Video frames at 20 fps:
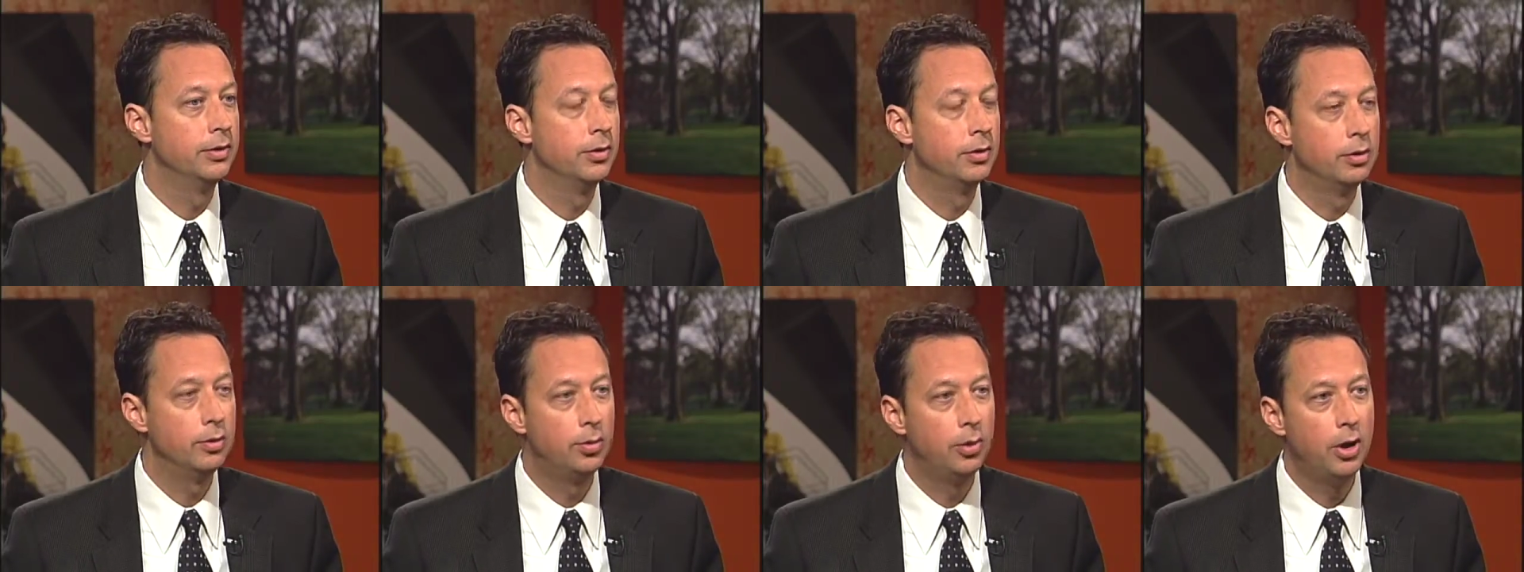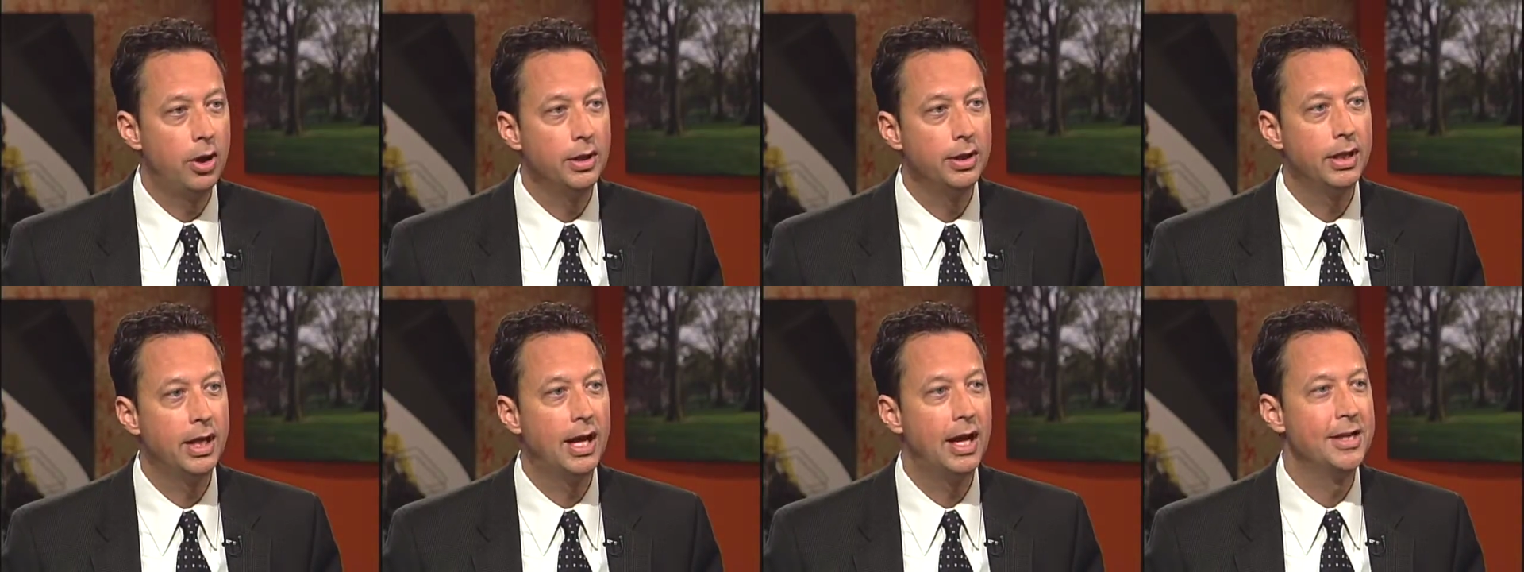Turner
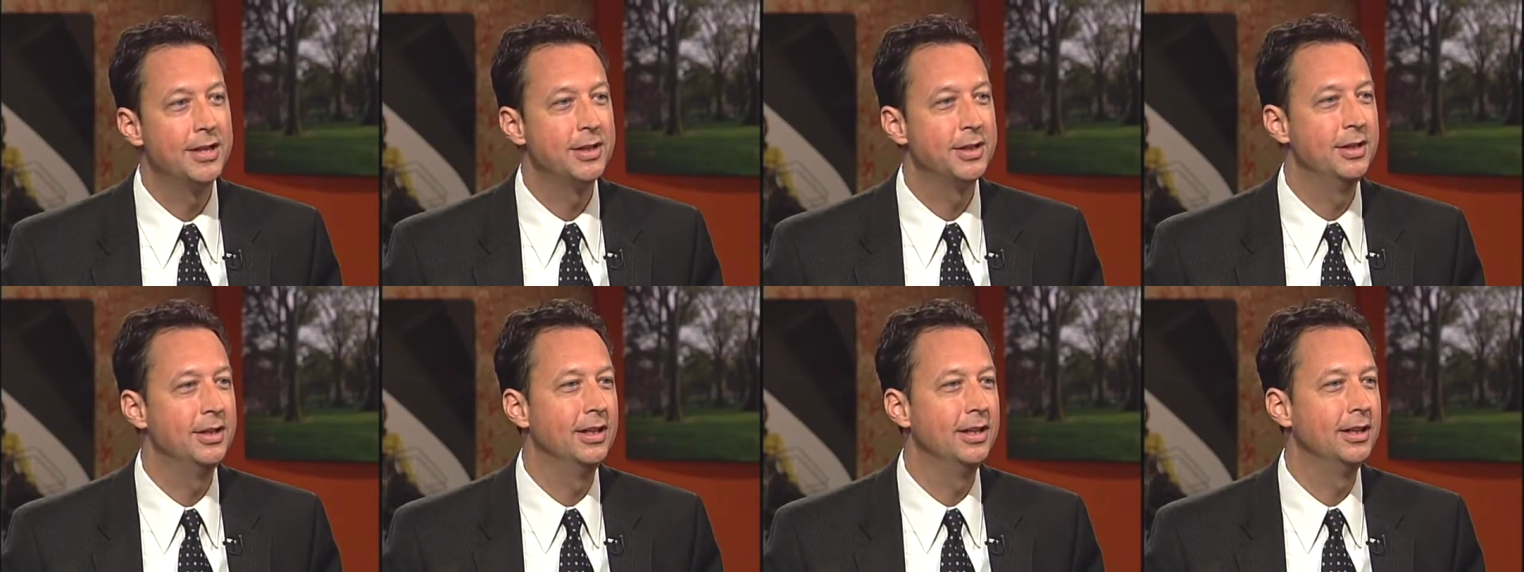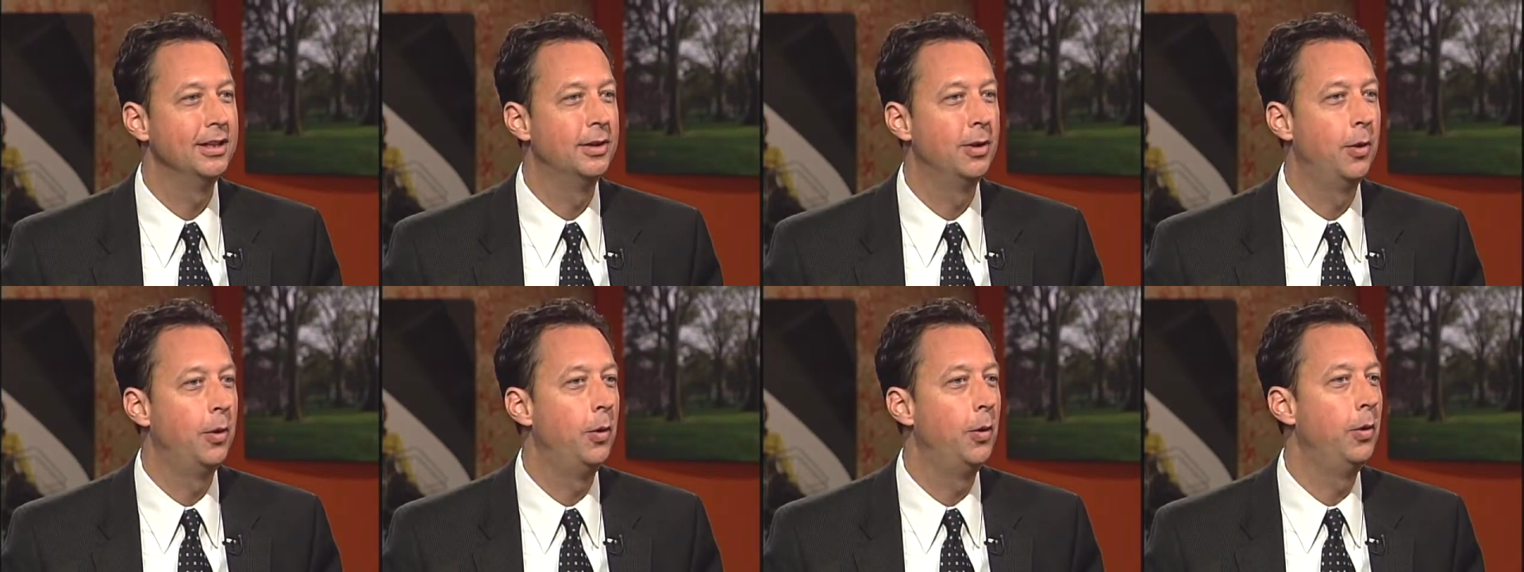Broadcasting and
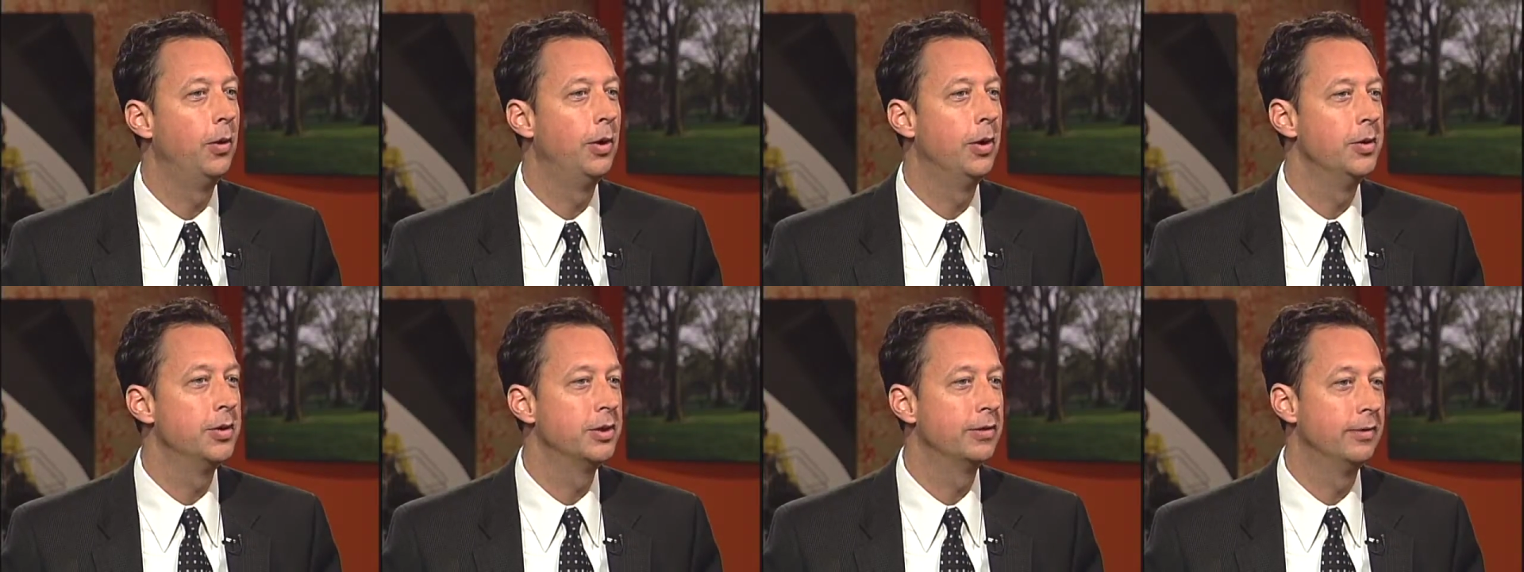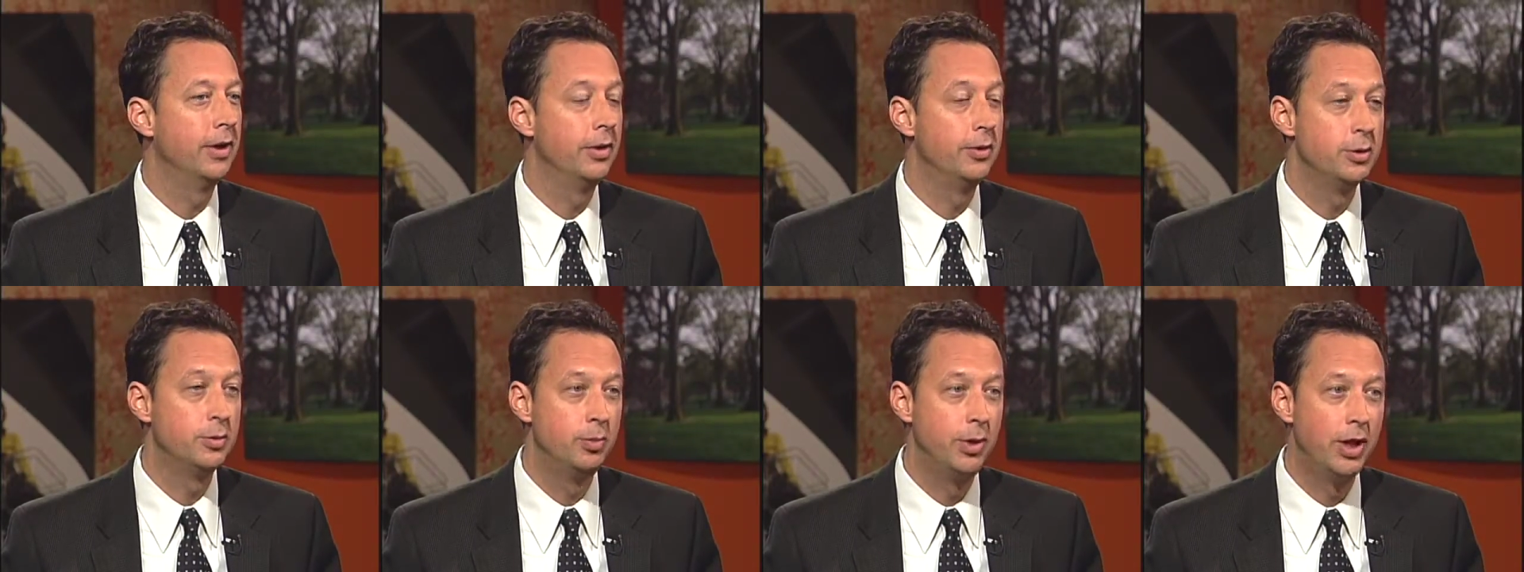a whole host of
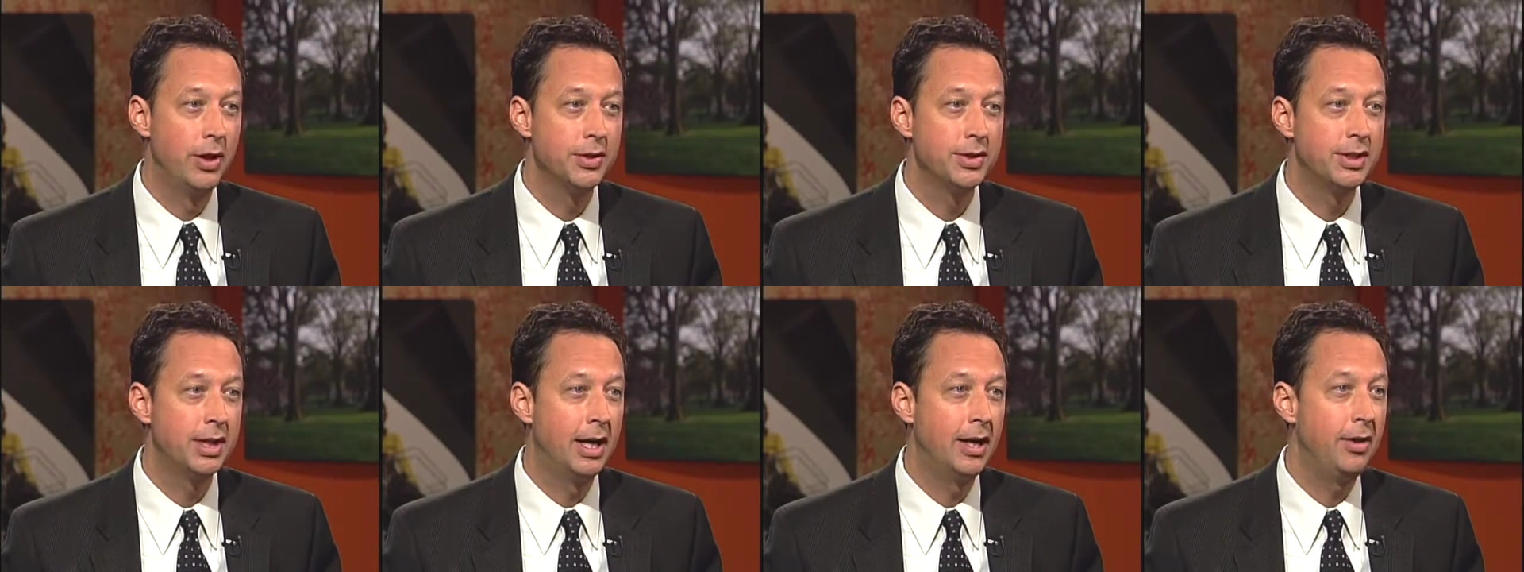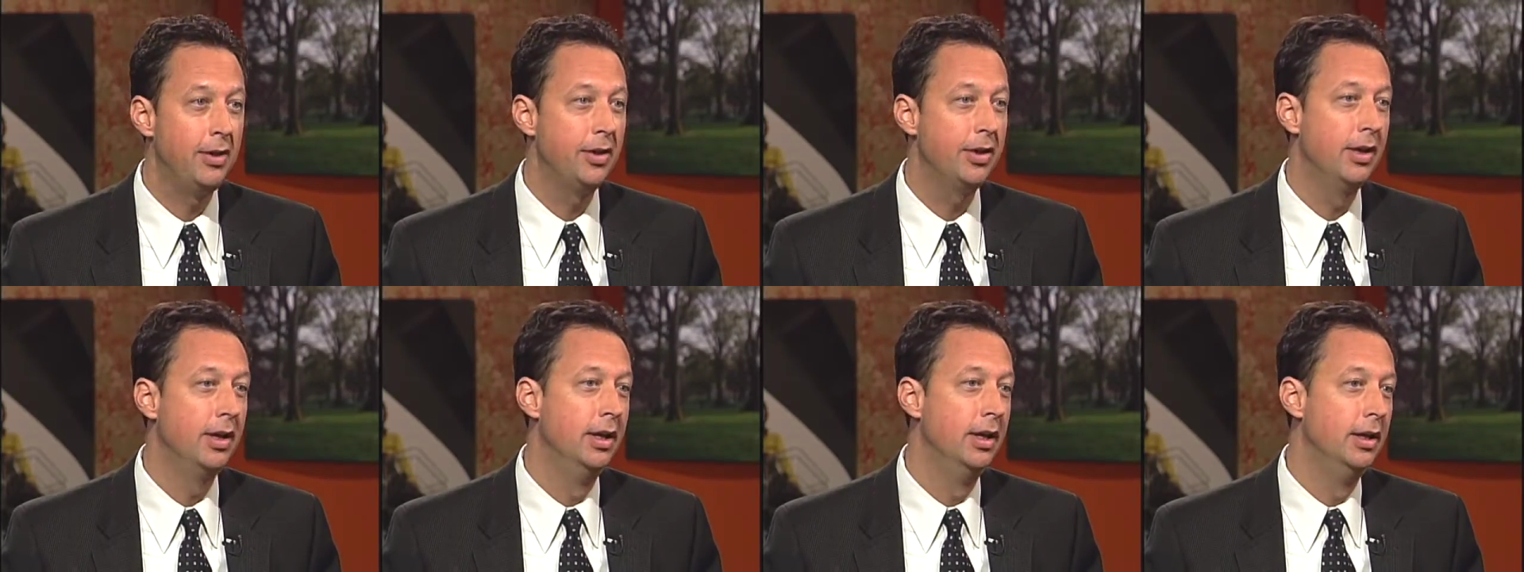others, Bell South,